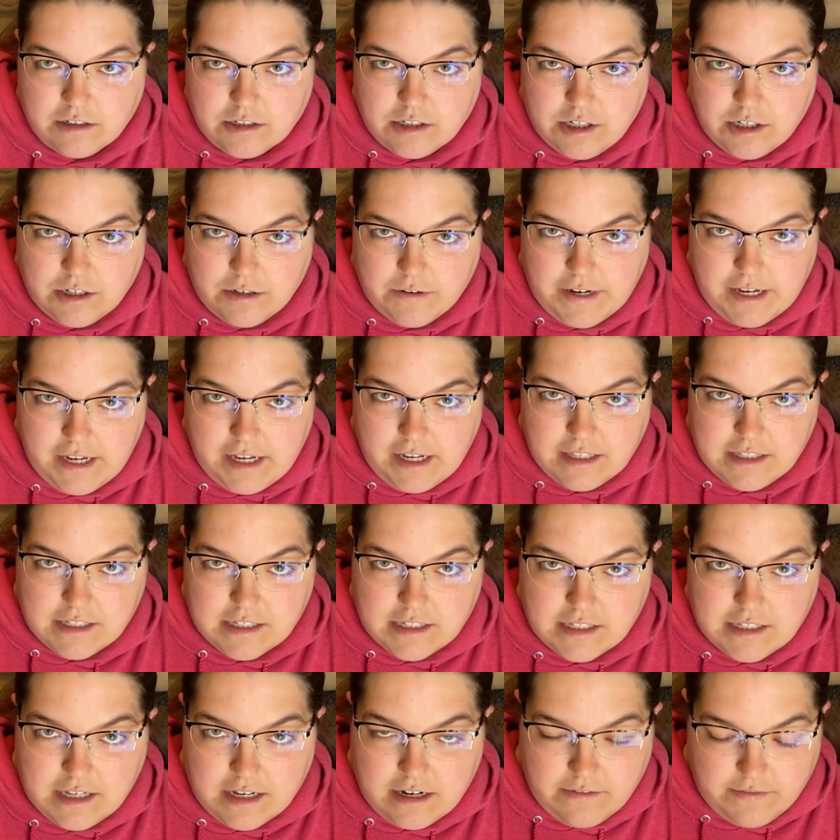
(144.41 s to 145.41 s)
to it
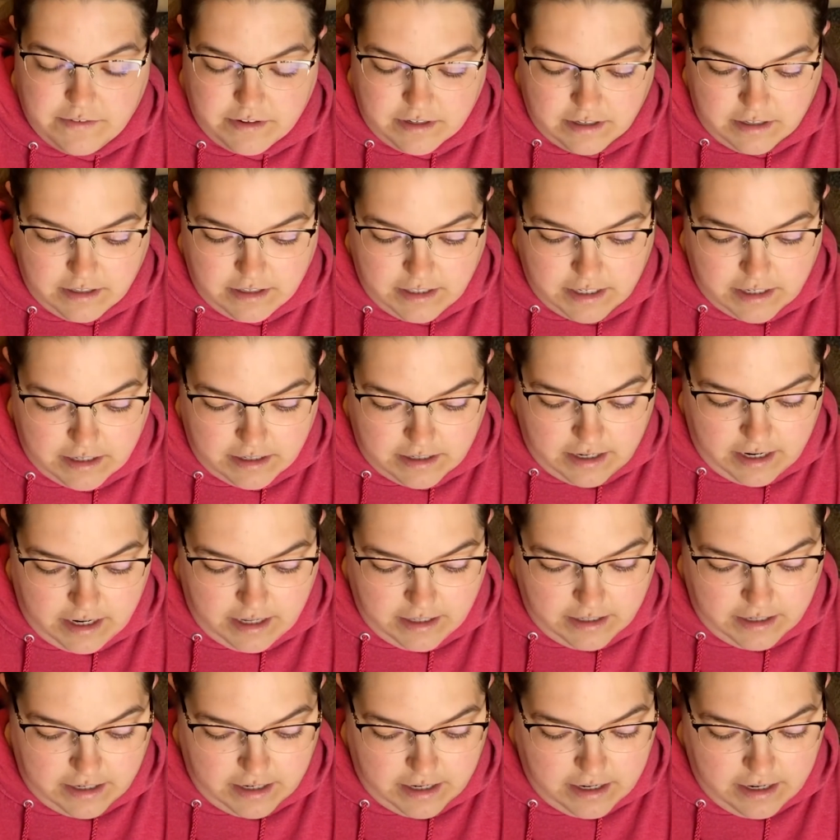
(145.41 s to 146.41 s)
instead of a clear
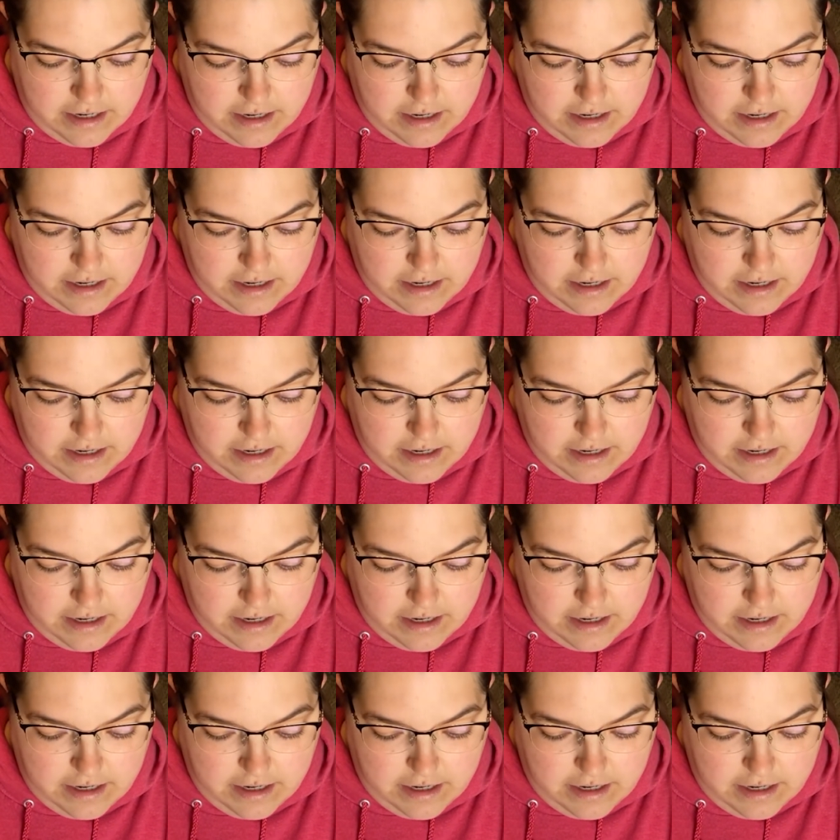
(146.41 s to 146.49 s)
color.